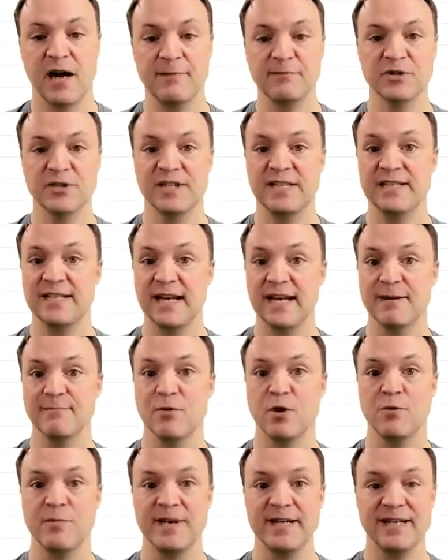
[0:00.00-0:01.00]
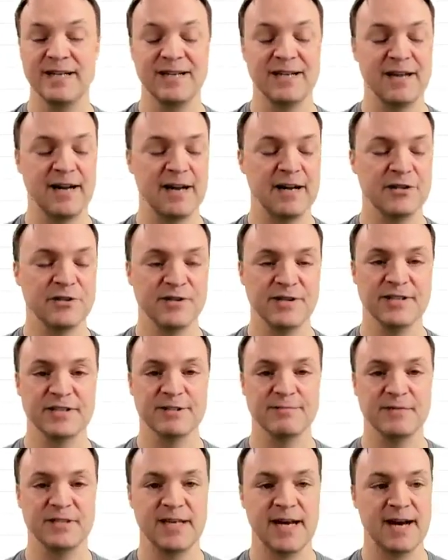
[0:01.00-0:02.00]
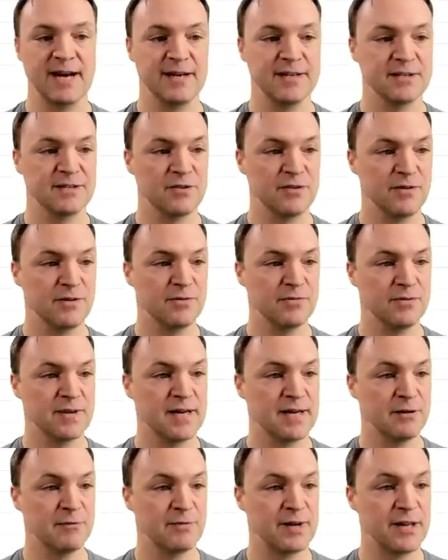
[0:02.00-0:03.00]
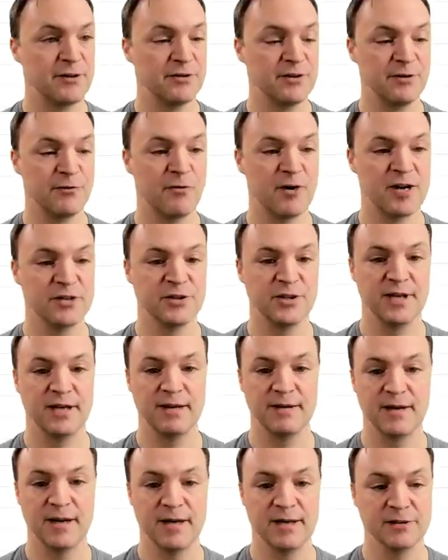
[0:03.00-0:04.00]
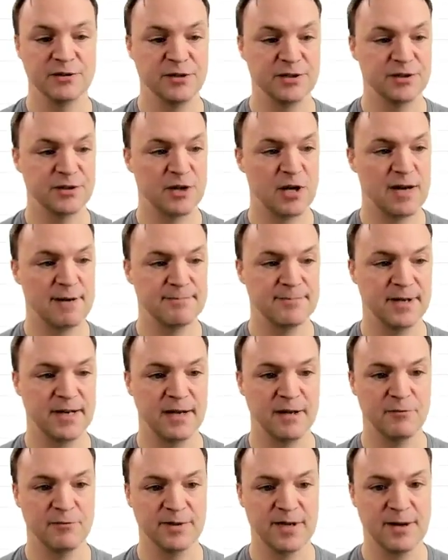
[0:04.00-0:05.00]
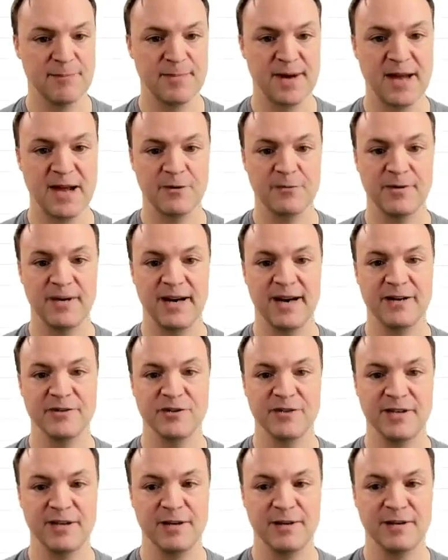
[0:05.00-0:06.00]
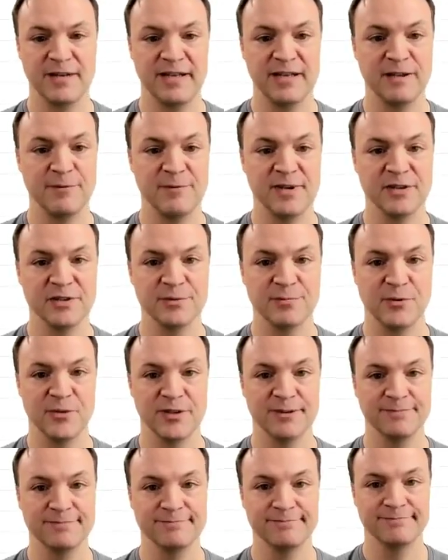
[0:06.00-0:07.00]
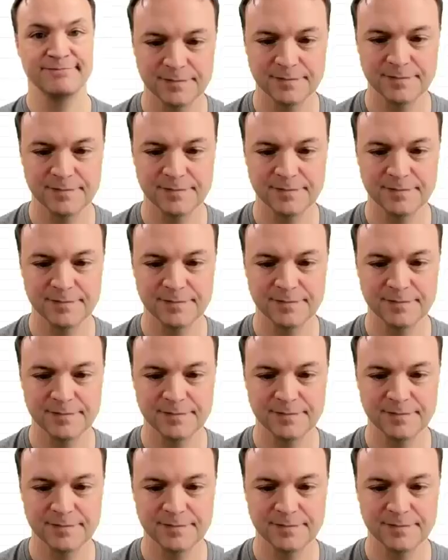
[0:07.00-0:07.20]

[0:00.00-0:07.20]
I'm just going to take a moment and enter in some data. So rather than watching, I'll just stop and I will get back when I enter in a bunch more.